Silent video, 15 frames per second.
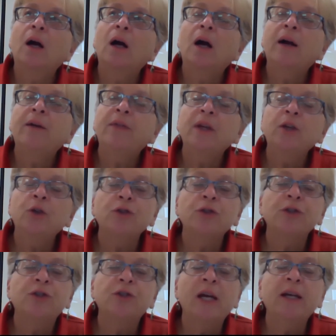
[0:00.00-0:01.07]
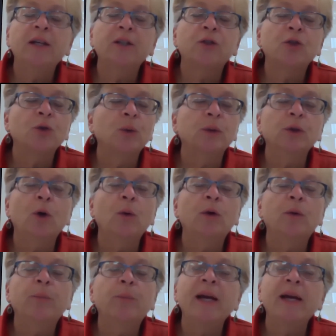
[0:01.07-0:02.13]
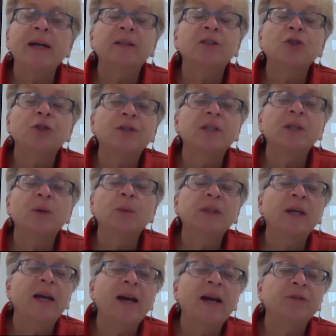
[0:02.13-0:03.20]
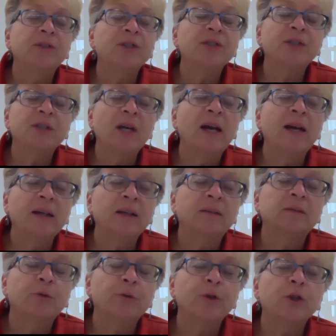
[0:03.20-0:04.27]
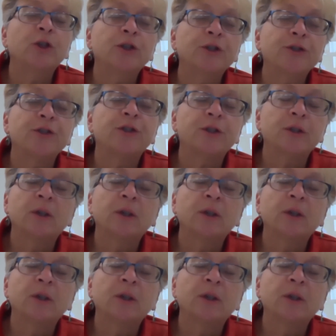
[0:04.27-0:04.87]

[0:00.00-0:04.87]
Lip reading: I think you should take it to a local bank and just see what they have to say first,